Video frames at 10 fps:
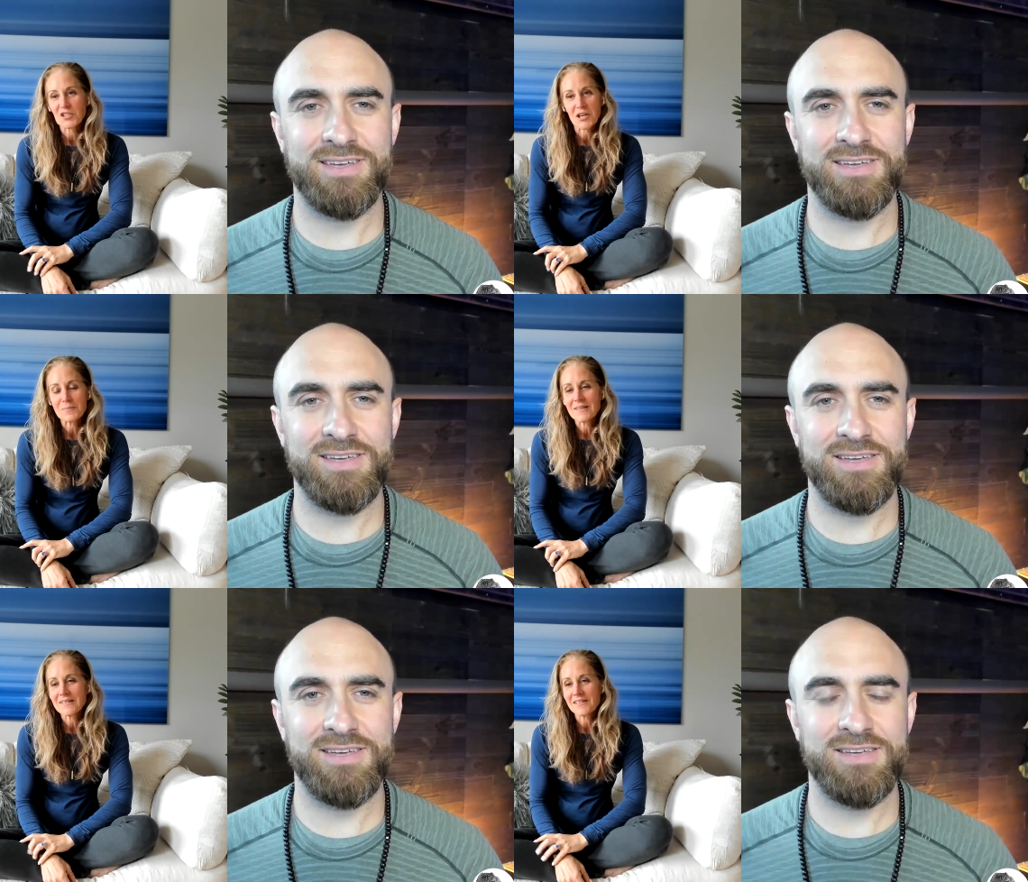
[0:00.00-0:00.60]

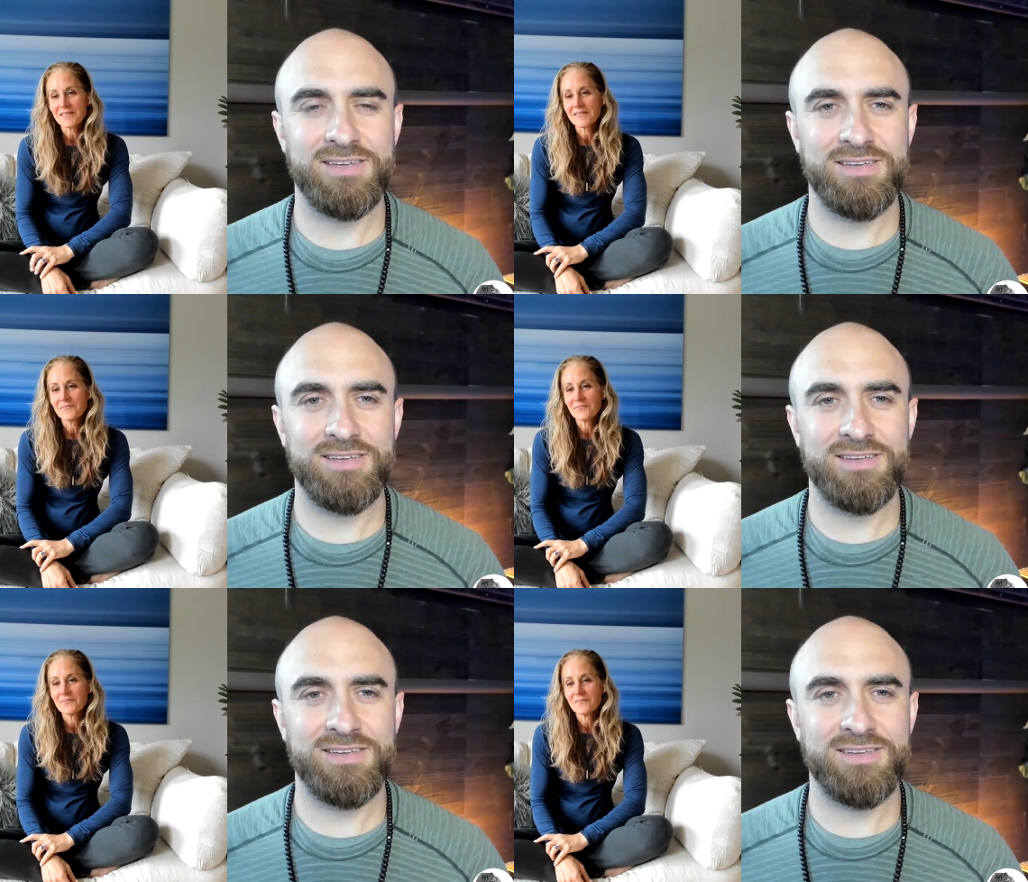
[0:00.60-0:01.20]
Speaker 1: shopped it to
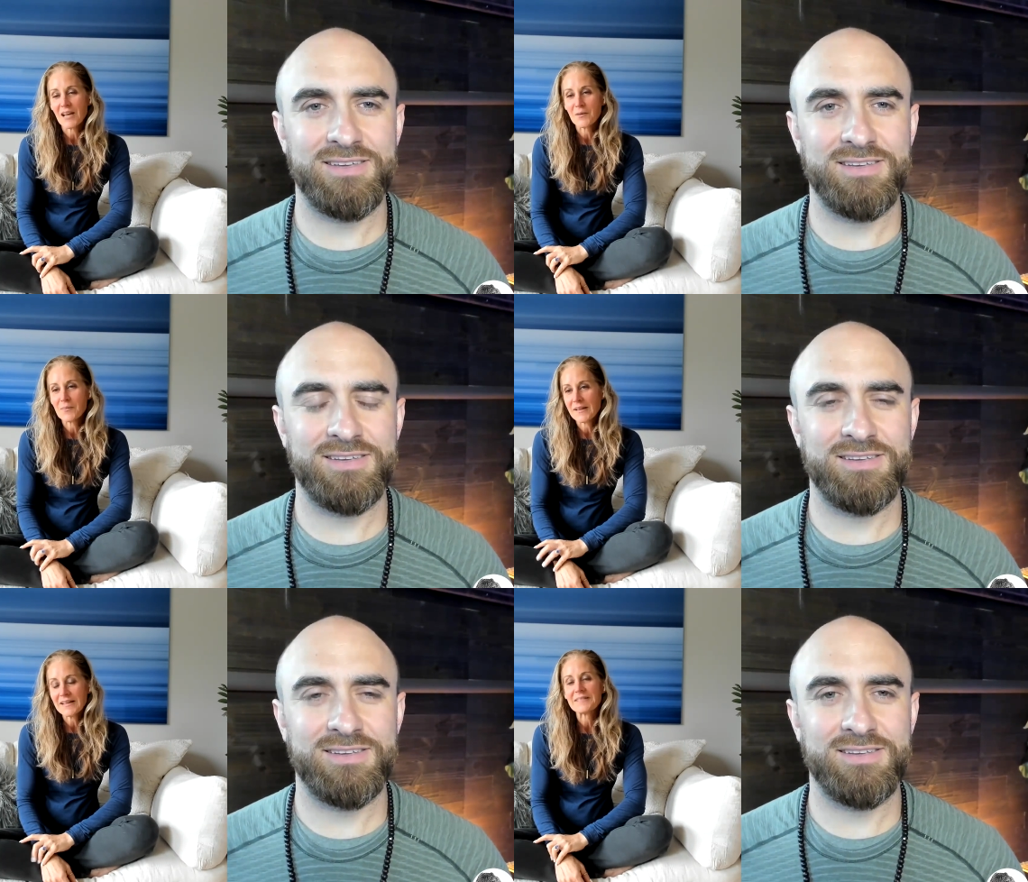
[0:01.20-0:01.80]
Animal
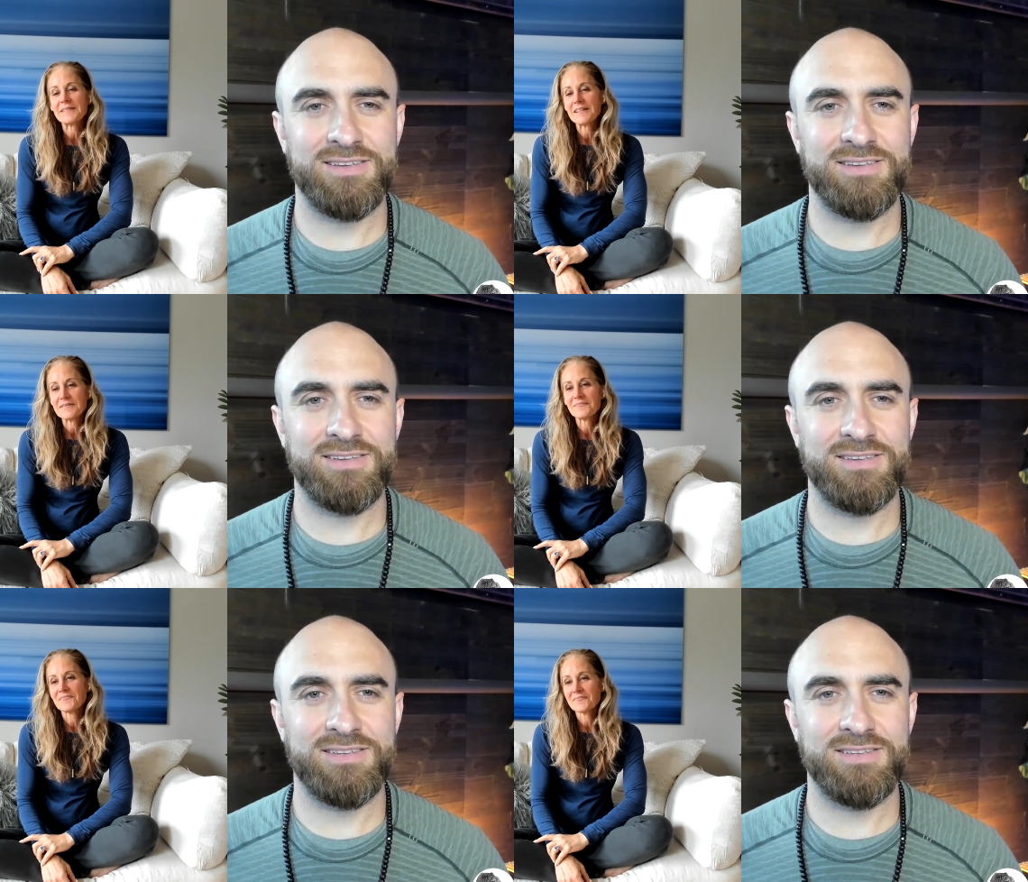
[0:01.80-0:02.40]
Planet,
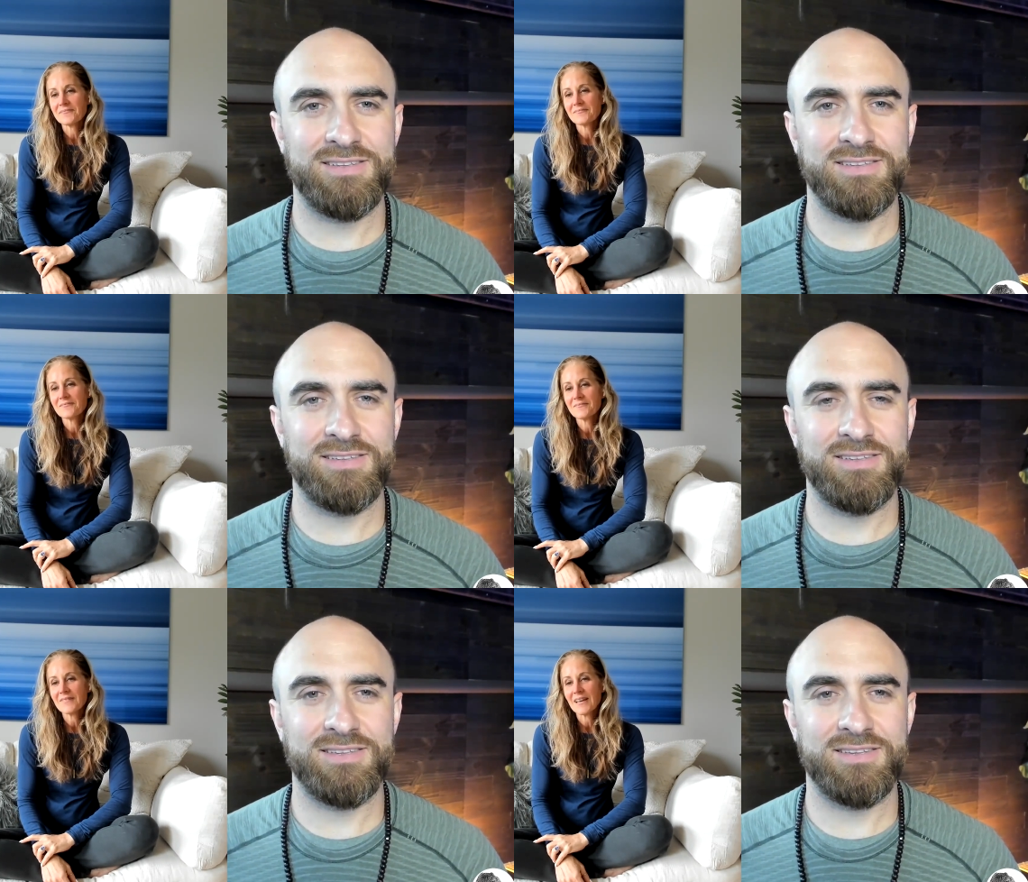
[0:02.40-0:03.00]

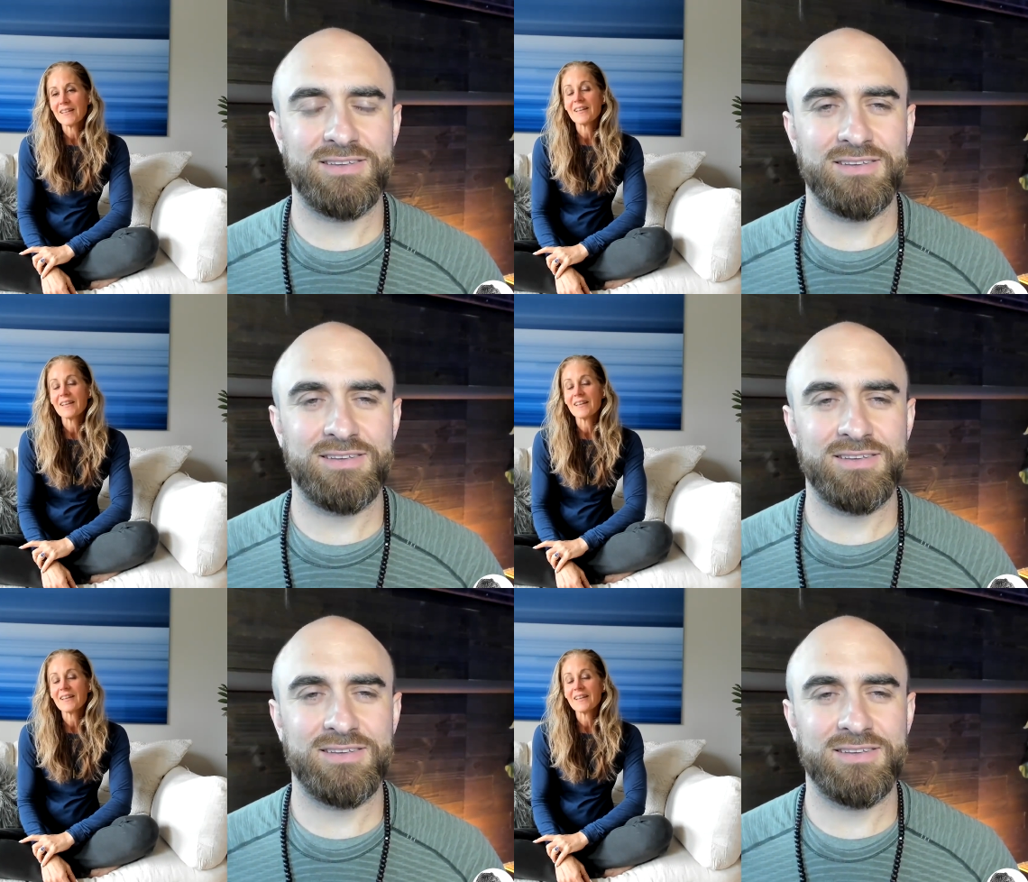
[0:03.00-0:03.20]
and